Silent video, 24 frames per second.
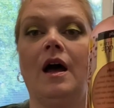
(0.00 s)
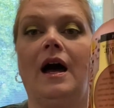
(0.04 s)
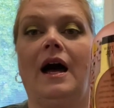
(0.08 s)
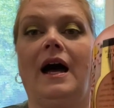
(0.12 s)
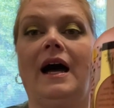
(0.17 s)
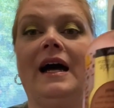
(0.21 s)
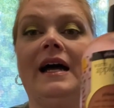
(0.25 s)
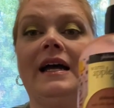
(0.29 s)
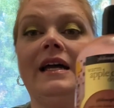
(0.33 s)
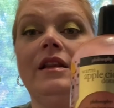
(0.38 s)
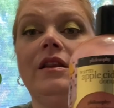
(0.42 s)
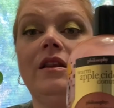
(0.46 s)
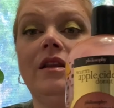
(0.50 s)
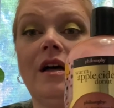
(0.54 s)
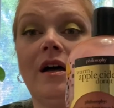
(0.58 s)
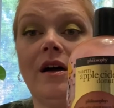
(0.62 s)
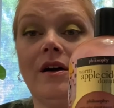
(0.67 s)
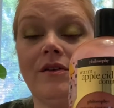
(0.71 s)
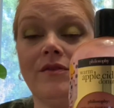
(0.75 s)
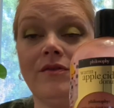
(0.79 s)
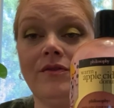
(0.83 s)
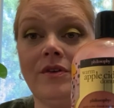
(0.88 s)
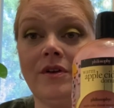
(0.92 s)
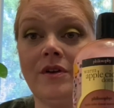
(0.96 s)
I
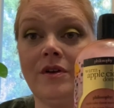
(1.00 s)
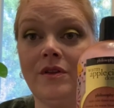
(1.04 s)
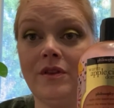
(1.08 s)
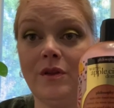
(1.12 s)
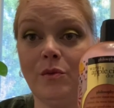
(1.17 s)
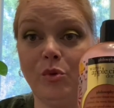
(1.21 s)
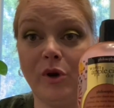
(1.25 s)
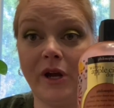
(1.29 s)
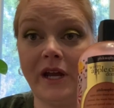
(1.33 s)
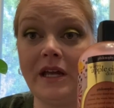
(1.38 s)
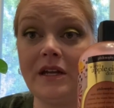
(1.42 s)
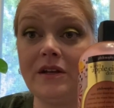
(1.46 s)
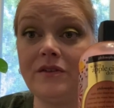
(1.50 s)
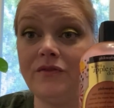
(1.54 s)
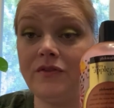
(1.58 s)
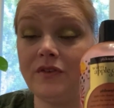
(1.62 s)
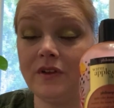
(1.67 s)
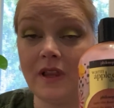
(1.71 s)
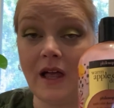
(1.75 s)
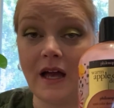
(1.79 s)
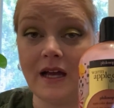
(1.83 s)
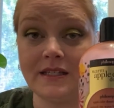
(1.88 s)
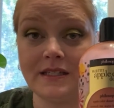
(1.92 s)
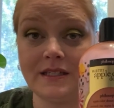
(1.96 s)
love the brand
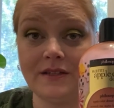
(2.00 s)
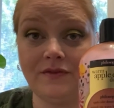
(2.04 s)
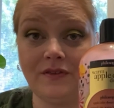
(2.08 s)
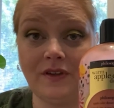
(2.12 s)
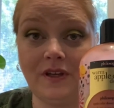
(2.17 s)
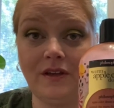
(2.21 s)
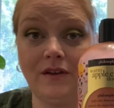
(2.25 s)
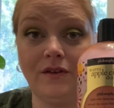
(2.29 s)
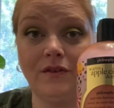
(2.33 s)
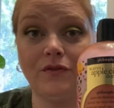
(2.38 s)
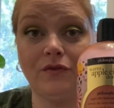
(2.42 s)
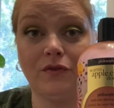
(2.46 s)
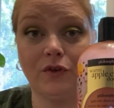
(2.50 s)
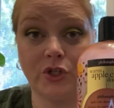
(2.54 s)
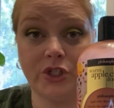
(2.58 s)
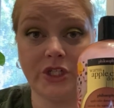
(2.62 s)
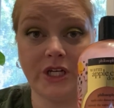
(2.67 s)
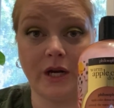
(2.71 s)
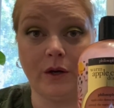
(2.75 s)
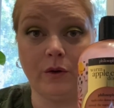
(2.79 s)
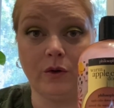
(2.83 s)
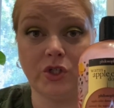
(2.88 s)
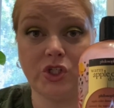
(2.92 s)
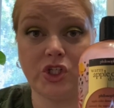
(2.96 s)
Philosophy for
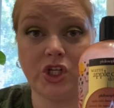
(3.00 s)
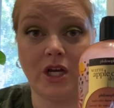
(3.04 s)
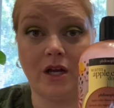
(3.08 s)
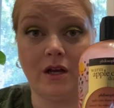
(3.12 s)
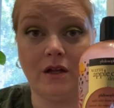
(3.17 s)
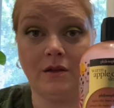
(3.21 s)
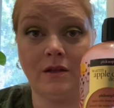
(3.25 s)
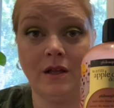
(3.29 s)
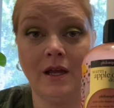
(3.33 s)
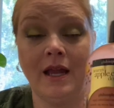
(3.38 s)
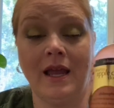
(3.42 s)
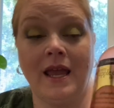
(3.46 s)
shower gel.